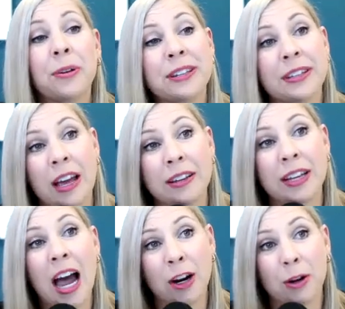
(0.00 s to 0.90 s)
always says
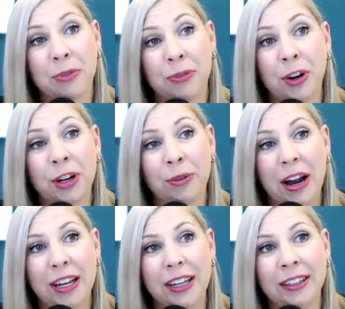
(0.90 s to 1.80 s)
hire before you're
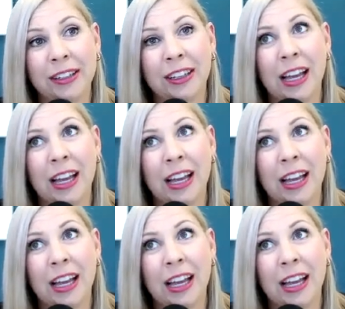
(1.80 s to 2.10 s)
ready.